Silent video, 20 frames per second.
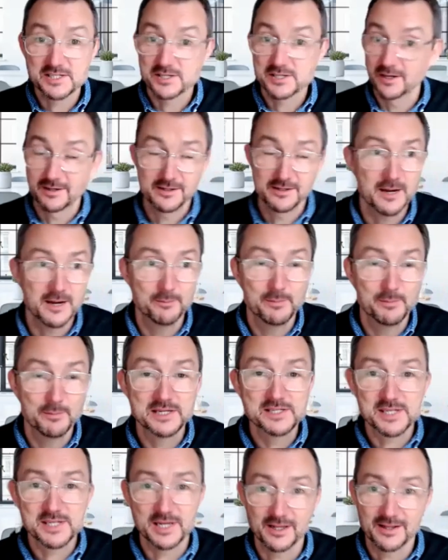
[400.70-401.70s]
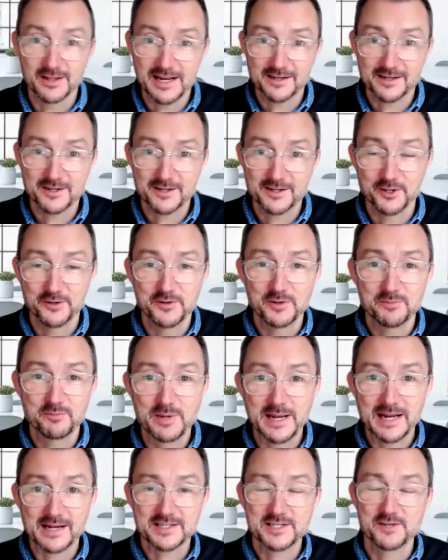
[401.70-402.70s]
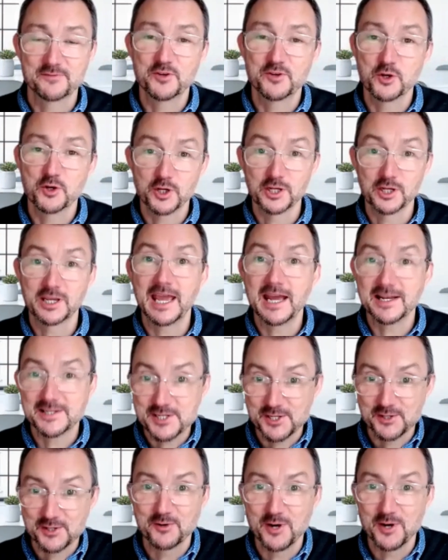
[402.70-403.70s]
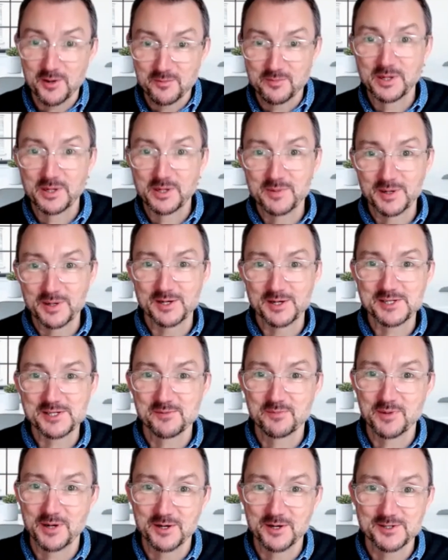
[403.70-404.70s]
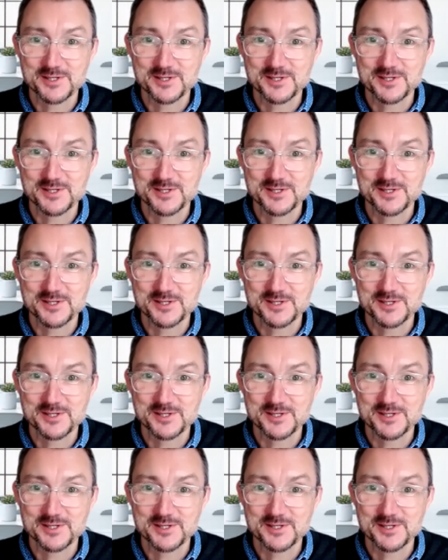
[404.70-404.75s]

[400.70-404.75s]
amazing, that kind of impact, if you can get to the right people, I suppose.